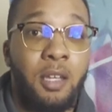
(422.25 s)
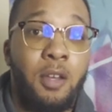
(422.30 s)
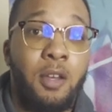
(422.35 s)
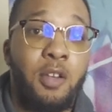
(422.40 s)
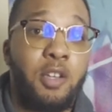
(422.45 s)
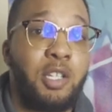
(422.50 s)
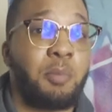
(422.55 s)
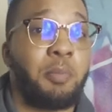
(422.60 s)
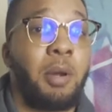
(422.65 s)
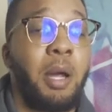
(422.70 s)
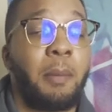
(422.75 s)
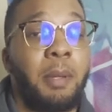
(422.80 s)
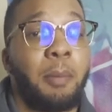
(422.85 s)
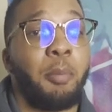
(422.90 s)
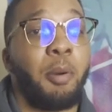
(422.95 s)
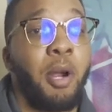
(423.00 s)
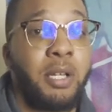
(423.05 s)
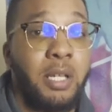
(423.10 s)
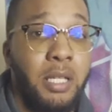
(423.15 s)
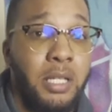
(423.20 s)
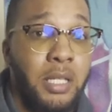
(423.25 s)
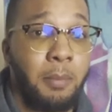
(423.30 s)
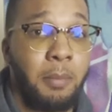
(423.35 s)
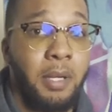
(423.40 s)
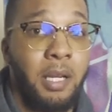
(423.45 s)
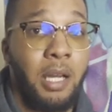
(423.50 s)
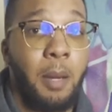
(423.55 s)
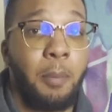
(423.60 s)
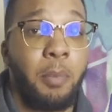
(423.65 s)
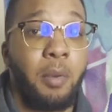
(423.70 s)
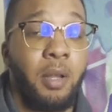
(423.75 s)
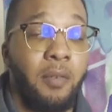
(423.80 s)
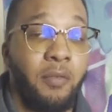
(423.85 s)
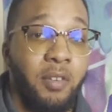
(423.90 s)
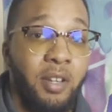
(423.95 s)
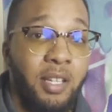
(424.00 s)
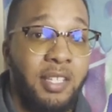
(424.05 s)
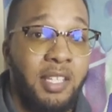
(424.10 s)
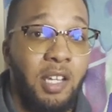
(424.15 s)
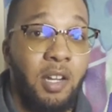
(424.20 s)
You should probably purchase them a couple of
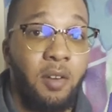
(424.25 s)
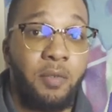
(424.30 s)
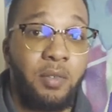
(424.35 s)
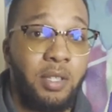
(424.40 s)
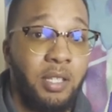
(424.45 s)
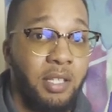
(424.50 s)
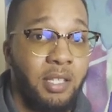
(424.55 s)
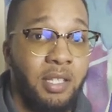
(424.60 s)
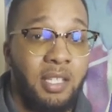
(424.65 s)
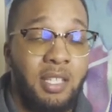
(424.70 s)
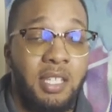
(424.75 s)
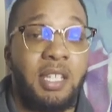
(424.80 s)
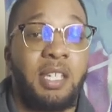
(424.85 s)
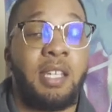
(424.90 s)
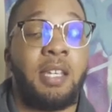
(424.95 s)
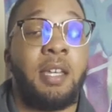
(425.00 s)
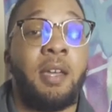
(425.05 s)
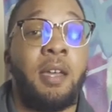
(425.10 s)
yourself just to see